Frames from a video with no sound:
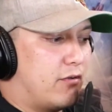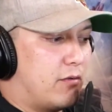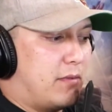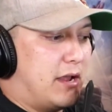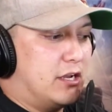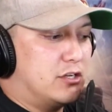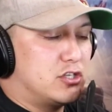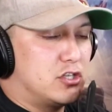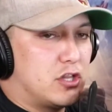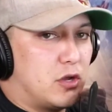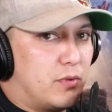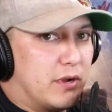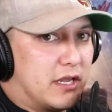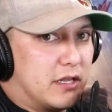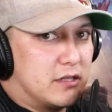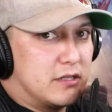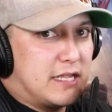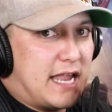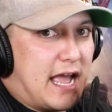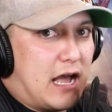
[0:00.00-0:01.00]
that we
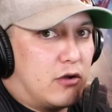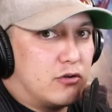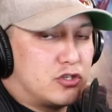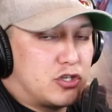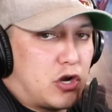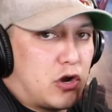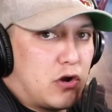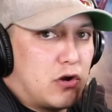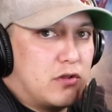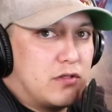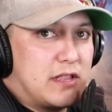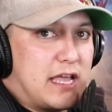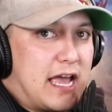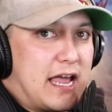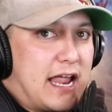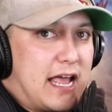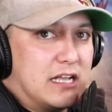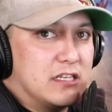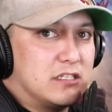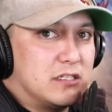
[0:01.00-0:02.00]
can now turn that
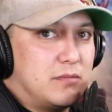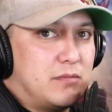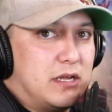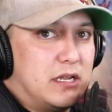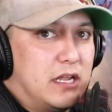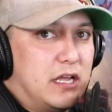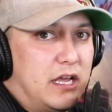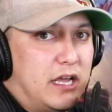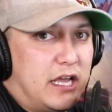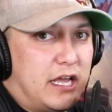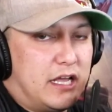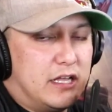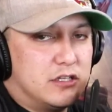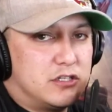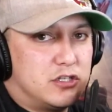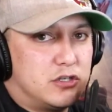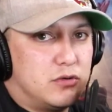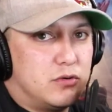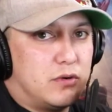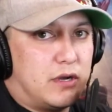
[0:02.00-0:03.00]
estimate
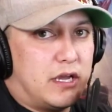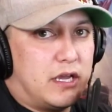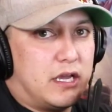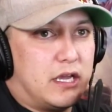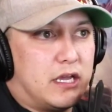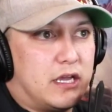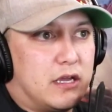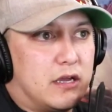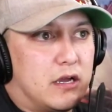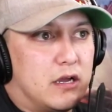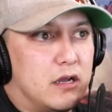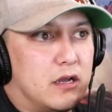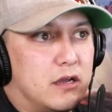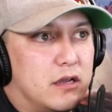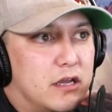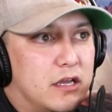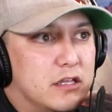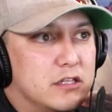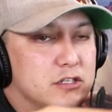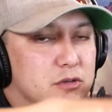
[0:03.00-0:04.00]
into an
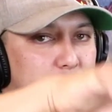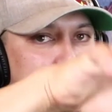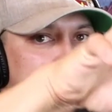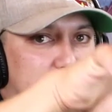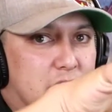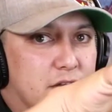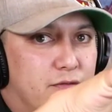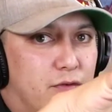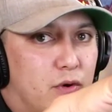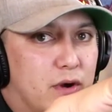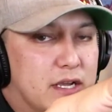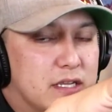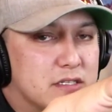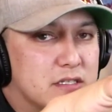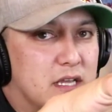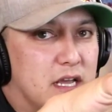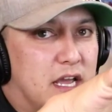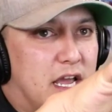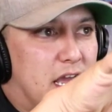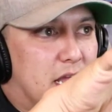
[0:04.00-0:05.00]
invoice
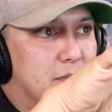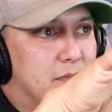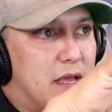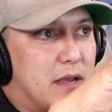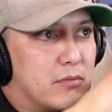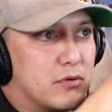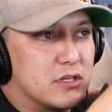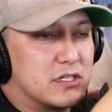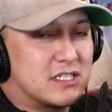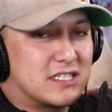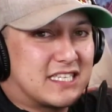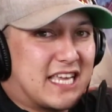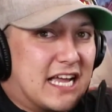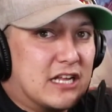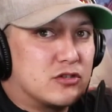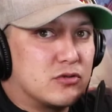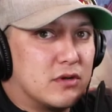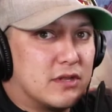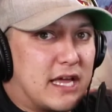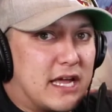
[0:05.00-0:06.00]
and be able to
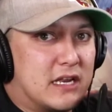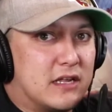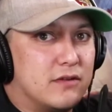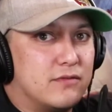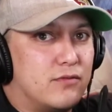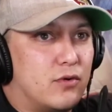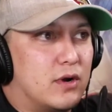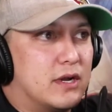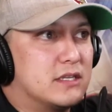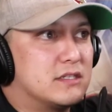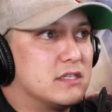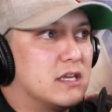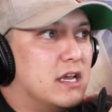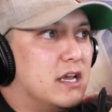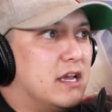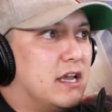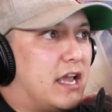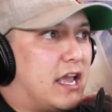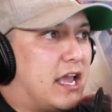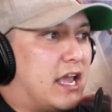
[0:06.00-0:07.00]
schedule that invoice.
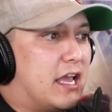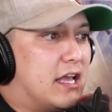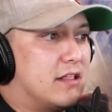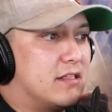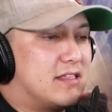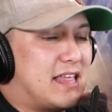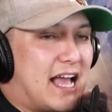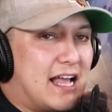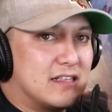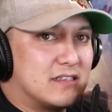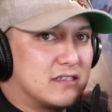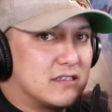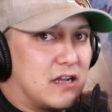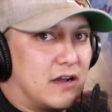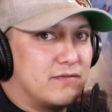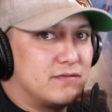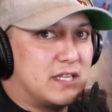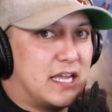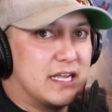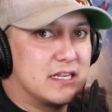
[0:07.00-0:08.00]
And that stuff
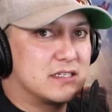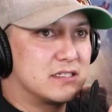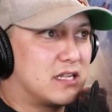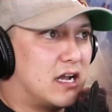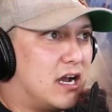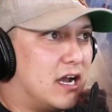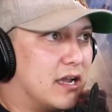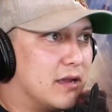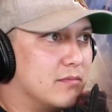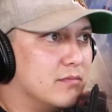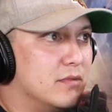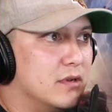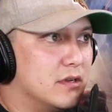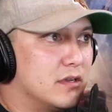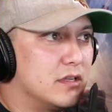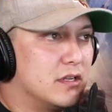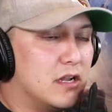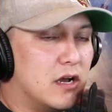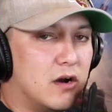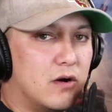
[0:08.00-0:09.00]
takes time.
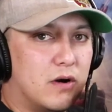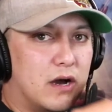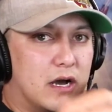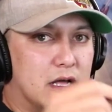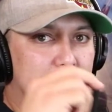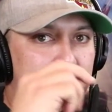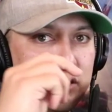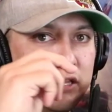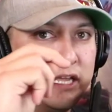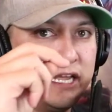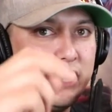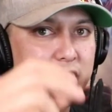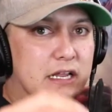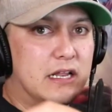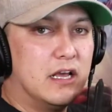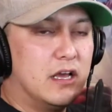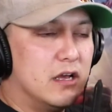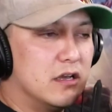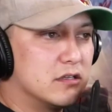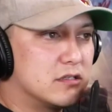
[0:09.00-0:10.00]
A lead,
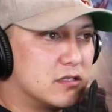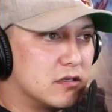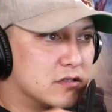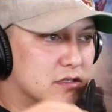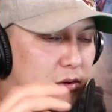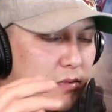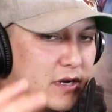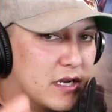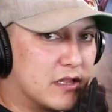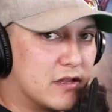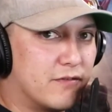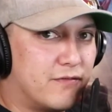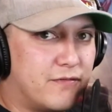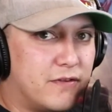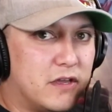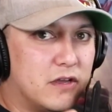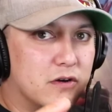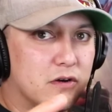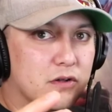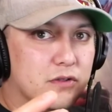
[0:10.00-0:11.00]
so someone in the
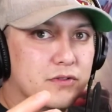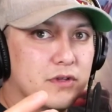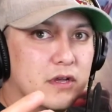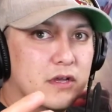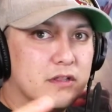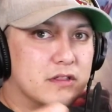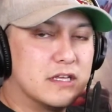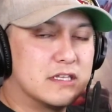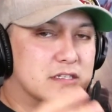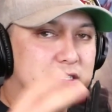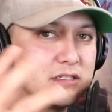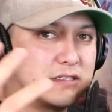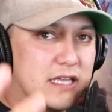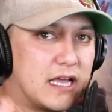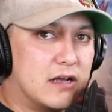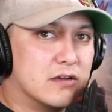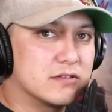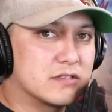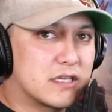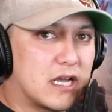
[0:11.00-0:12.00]
field that's a
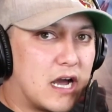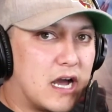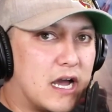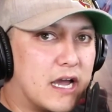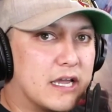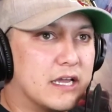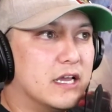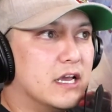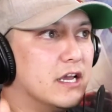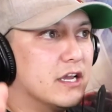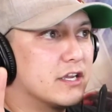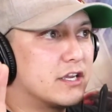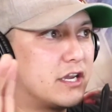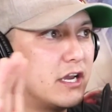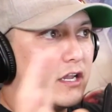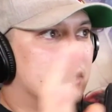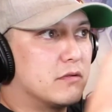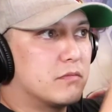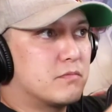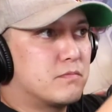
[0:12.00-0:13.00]
sales guy
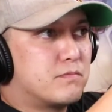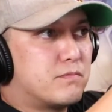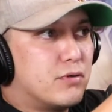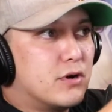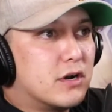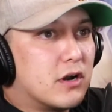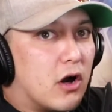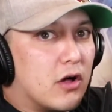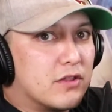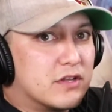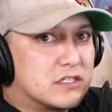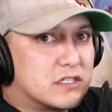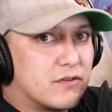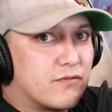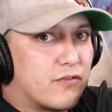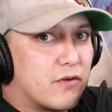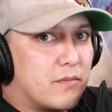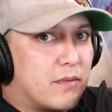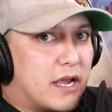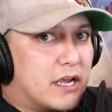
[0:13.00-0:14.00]
can put all this
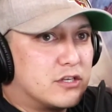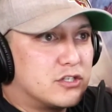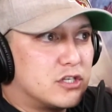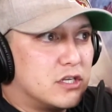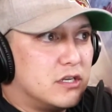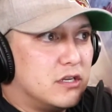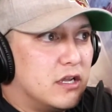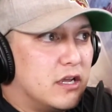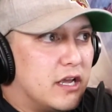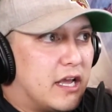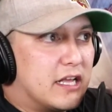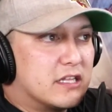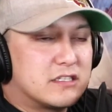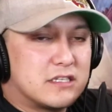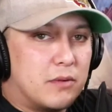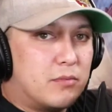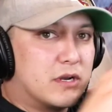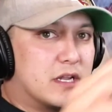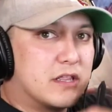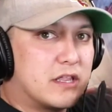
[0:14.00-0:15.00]
information, and
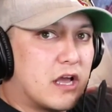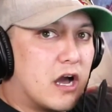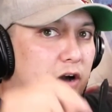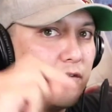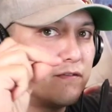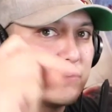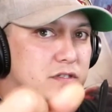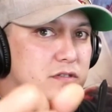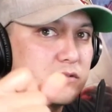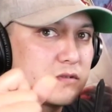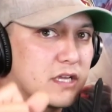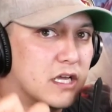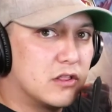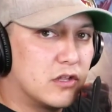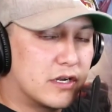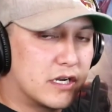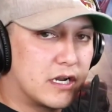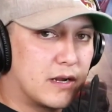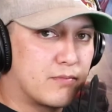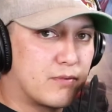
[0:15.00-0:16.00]
someone in the office can look
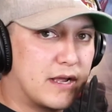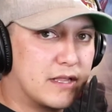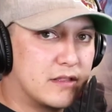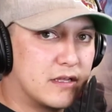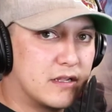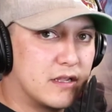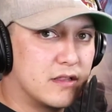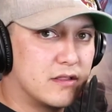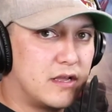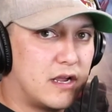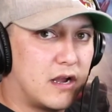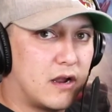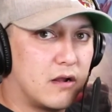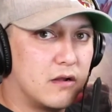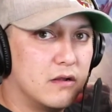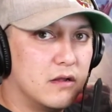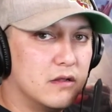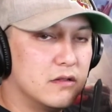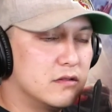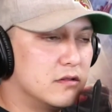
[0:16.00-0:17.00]
it up right then and there.
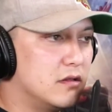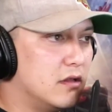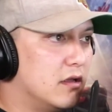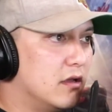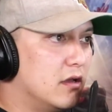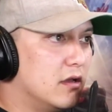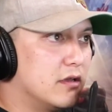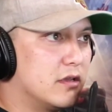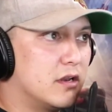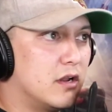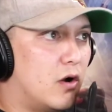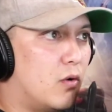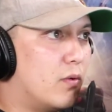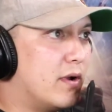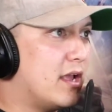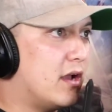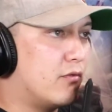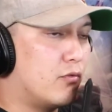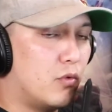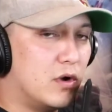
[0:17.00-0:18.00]
We
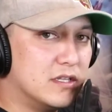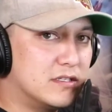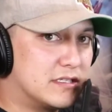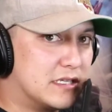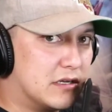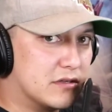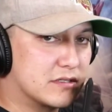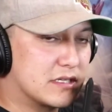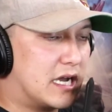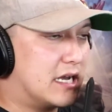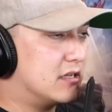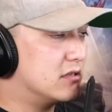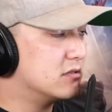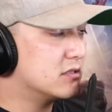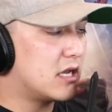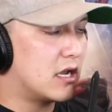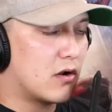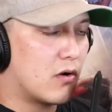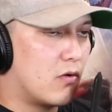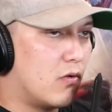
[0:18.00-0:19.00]
have one sales guy that's
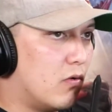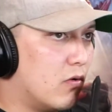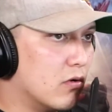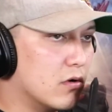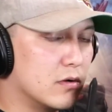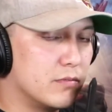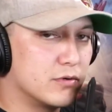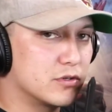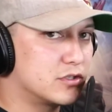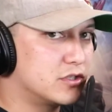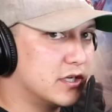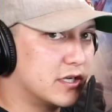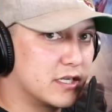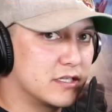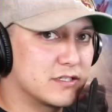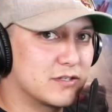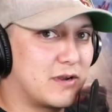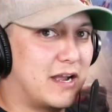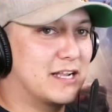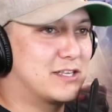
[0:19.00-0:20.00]
got horrible chicken
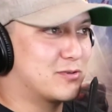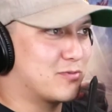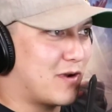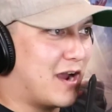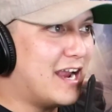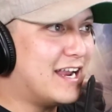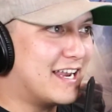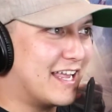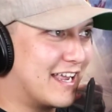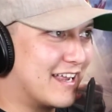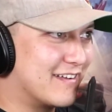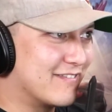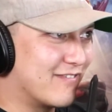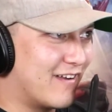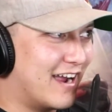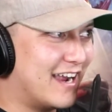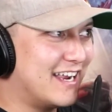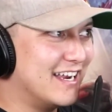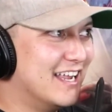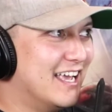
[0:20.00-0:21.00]
scratch writing,
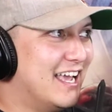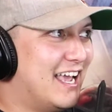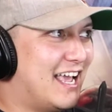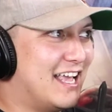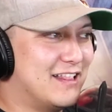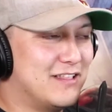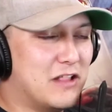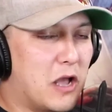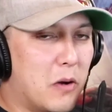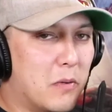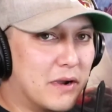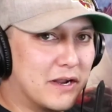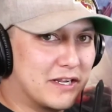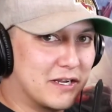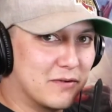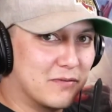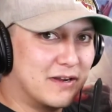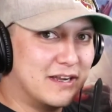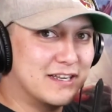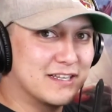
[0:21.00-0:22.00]
right? And no one can
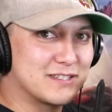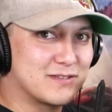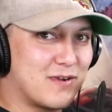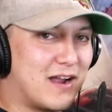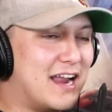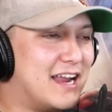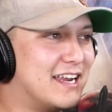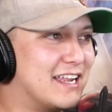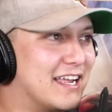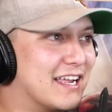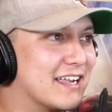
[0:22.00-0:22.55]
read his writing.